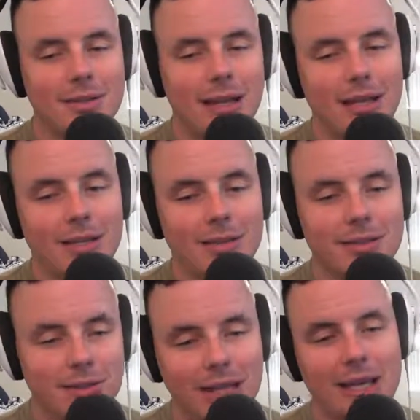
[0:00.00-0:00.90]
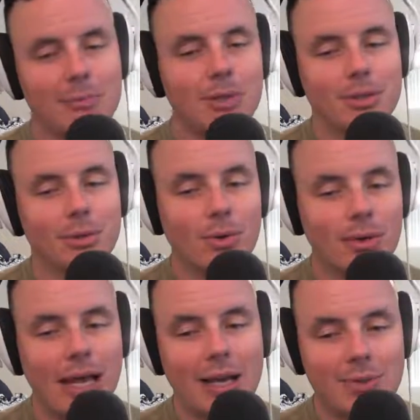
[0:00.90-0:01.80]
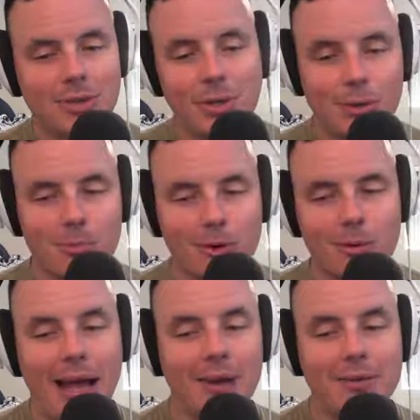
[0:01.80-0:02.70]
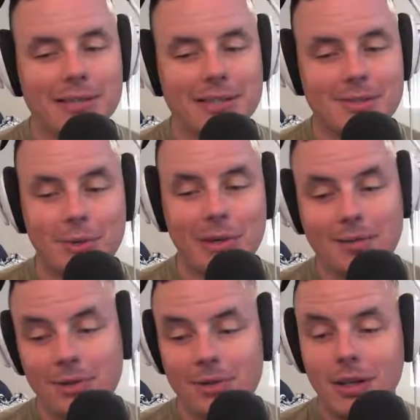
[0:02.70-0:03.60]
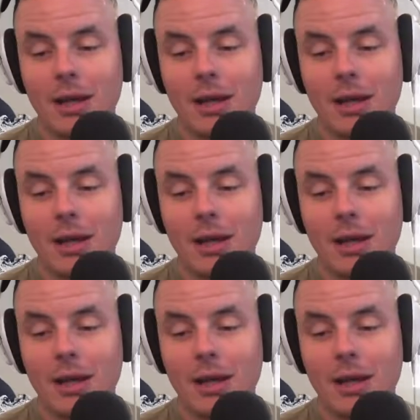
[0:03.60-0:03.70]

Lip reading: a little camera, or extra GoPro batteries or whatever.